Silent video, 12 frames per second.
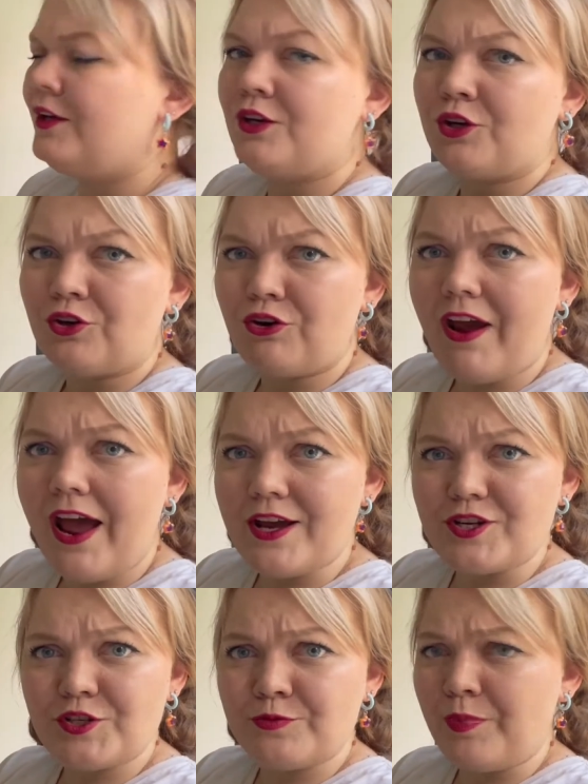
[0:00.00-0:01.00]

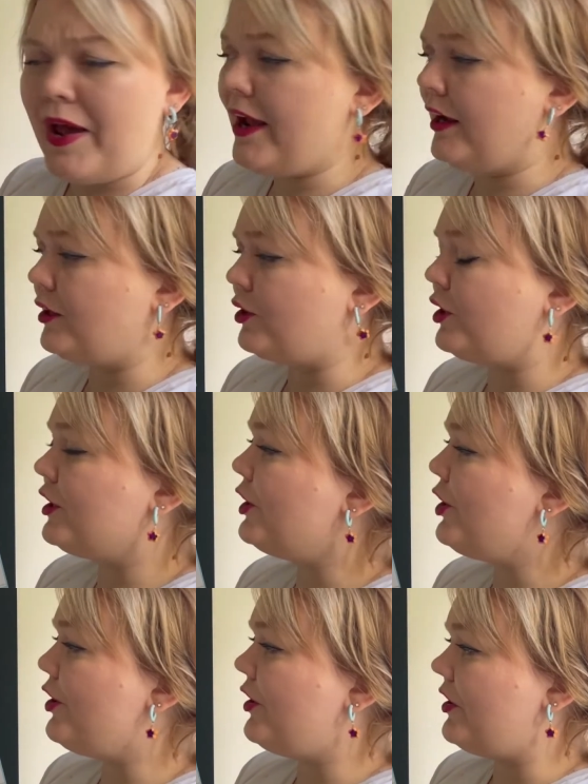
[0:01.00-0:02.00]
Crash, bang,
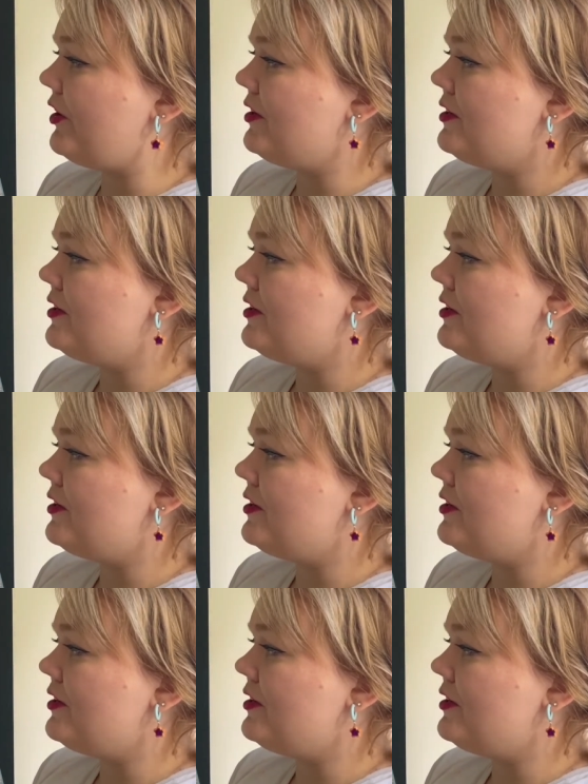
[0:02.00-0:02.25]
klirr.